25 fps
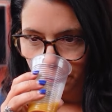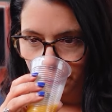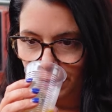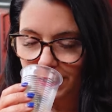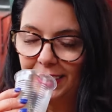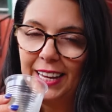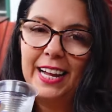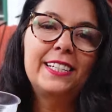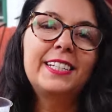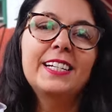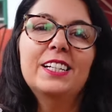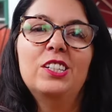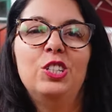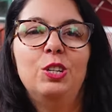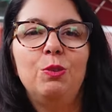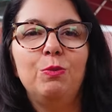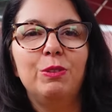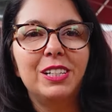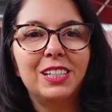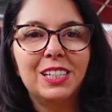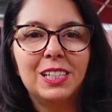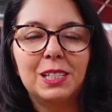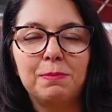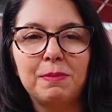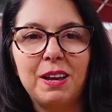That's actually what
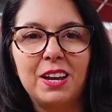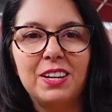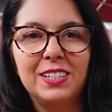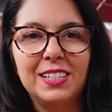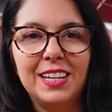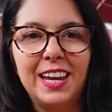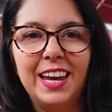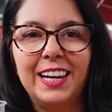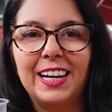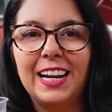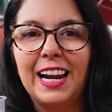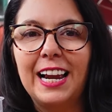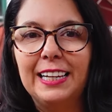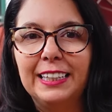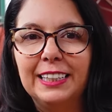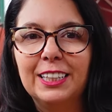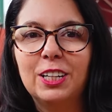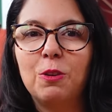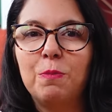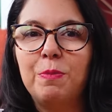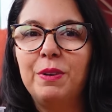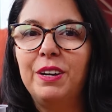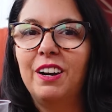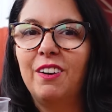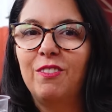it smells like, and a
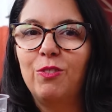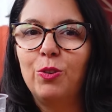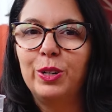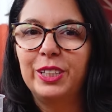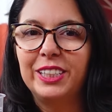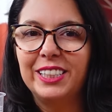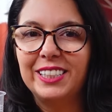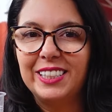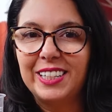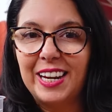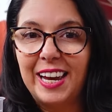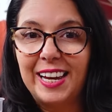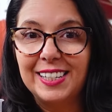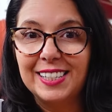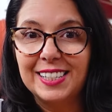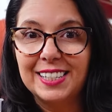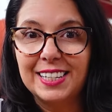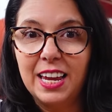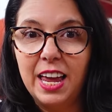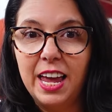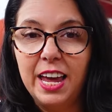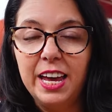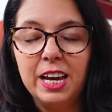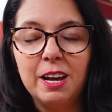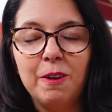little bit of what it tastes
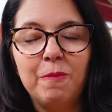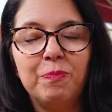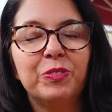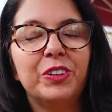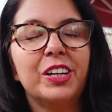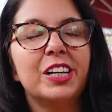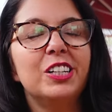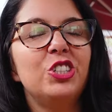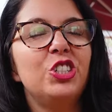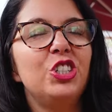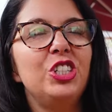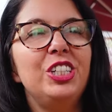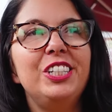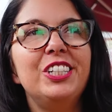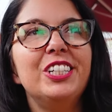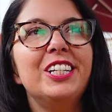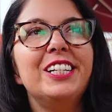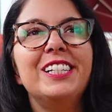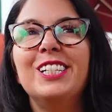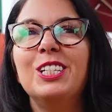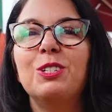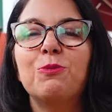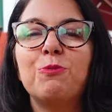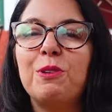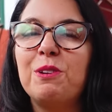like. Chicha
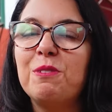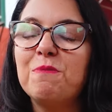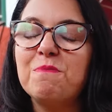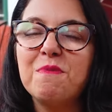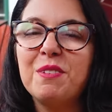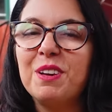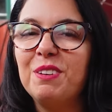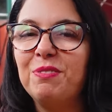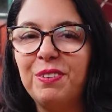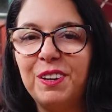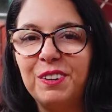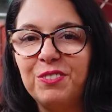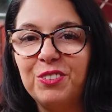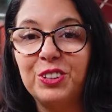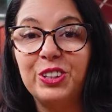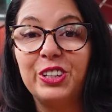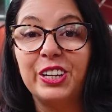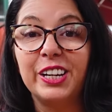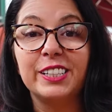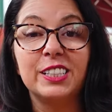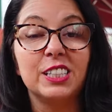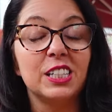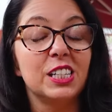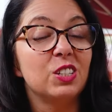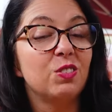is one of my favorite
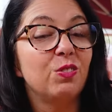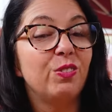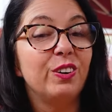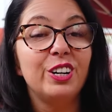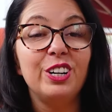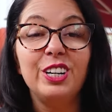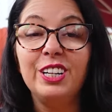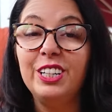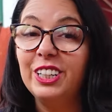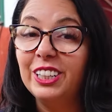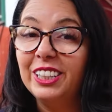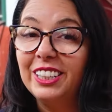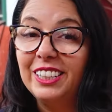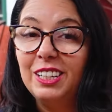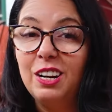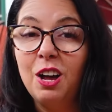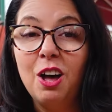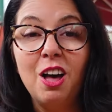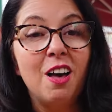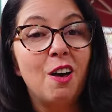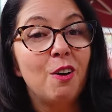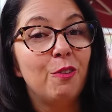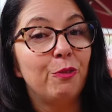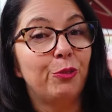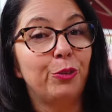things. It's very good
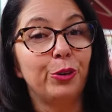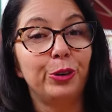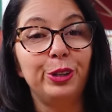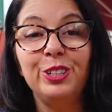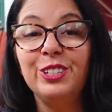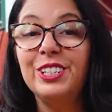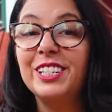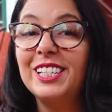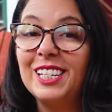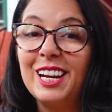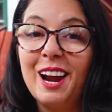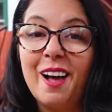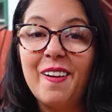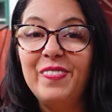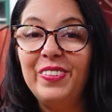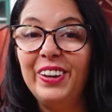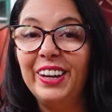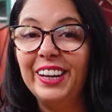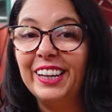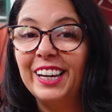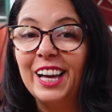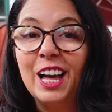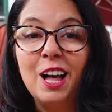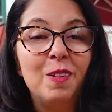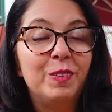for your
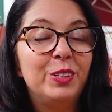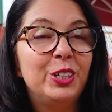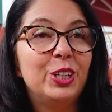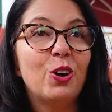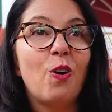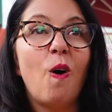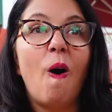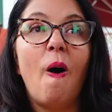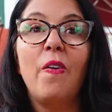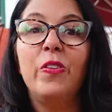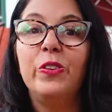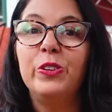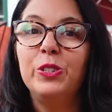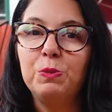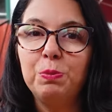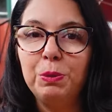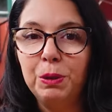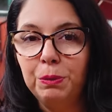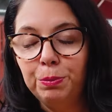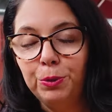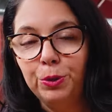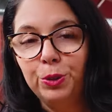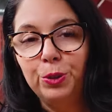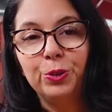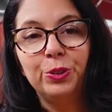stomach. You know, all those
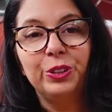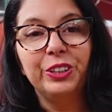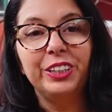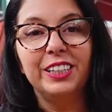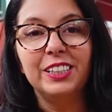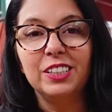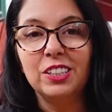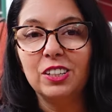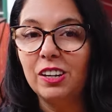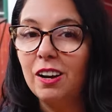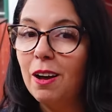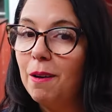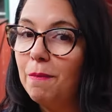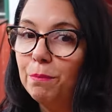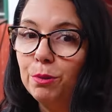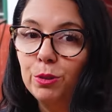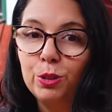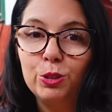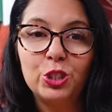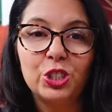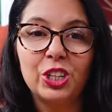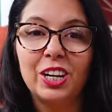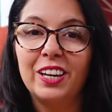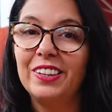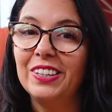people who are into
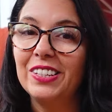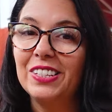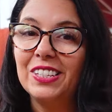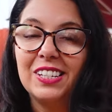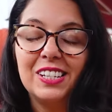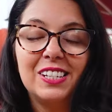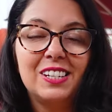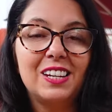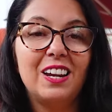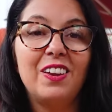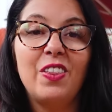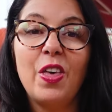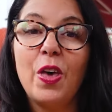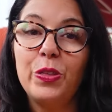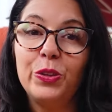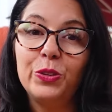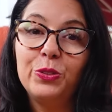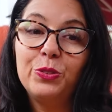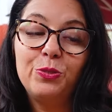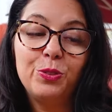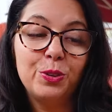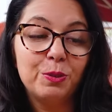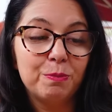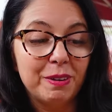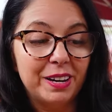kombucha, this is another
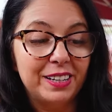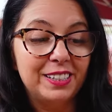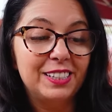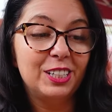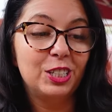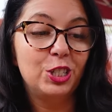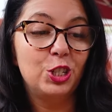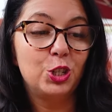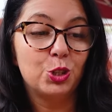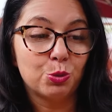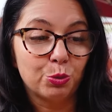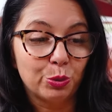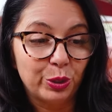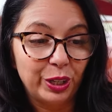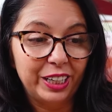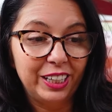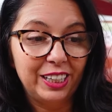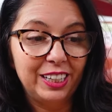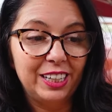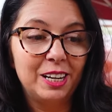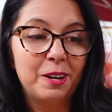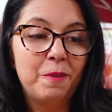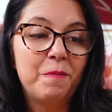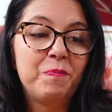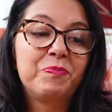fermented
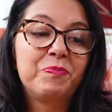drink,